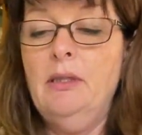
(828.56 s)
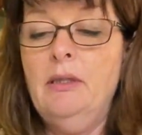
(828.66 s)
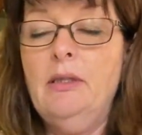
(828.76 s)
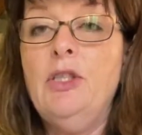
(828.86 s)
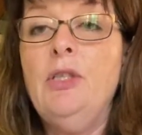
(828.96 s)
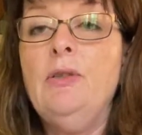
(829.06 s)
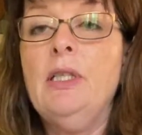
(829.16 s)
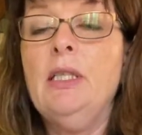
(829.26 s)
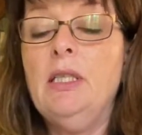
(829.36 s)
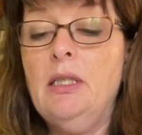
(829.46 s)
the 2
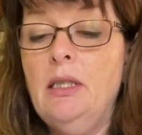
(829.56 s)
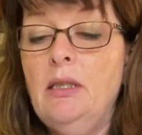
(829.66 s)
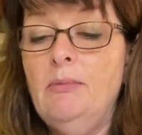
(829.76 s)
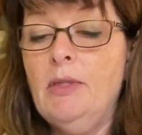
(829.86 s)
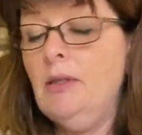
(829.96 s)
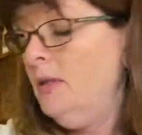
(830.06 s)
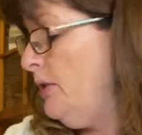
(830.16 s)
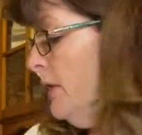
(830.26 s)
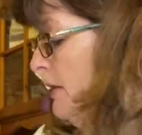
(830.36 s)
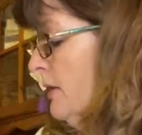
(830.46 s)
centre seams.
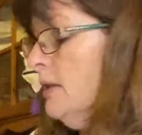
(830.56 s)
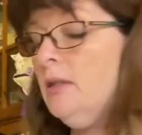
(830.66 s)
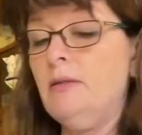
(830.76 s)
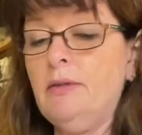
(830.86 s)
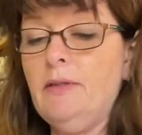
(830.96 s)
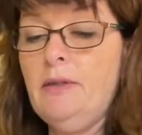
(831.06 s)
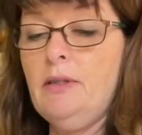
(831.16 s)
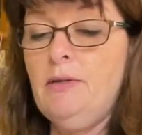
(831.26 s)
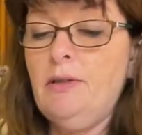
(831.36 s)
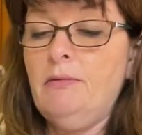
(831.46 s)
Actually, just let's get rid of
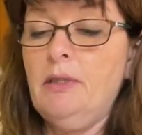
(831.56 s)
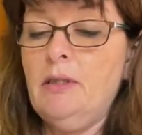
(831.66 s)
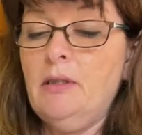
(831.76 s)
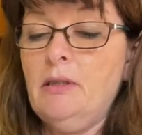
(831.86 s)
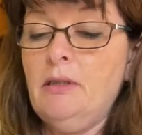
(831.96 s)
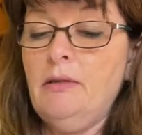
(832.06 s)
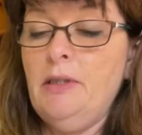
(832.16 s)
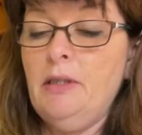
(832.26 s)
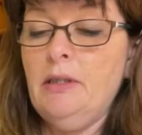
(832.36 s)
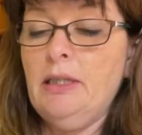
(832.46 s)
those threads because they're only
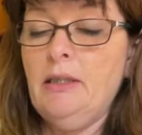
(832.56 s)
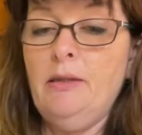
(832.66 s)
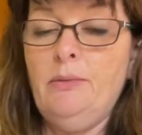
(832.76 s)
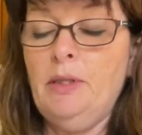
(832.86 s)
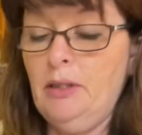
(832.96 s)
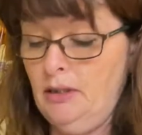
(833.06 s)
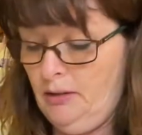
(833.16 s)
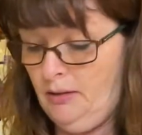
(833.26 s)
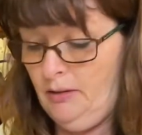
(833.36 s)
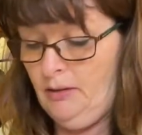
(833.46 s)
going to get in the way.
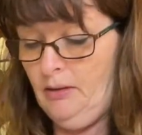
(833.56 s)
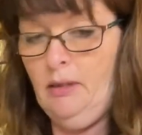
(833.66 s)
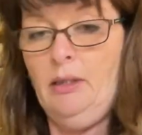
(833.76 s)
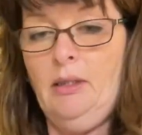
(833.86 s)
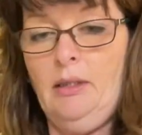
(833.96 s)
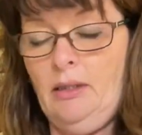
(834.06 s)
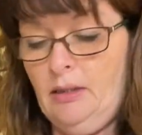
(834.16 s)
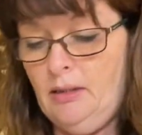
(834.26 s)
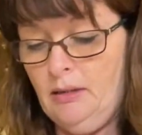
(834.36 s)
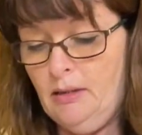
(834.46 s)

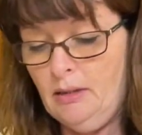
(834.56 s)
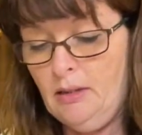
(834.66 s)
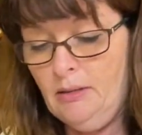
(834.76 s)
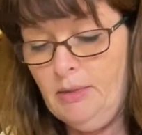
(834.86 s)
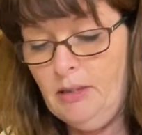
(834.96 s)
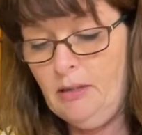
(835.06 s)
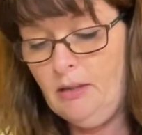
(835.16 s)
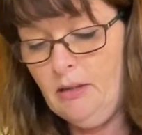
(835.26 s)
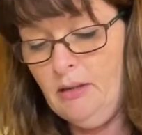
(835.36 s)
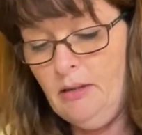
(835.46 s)
And same at this
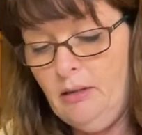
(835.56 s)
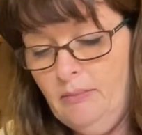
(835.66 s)
side.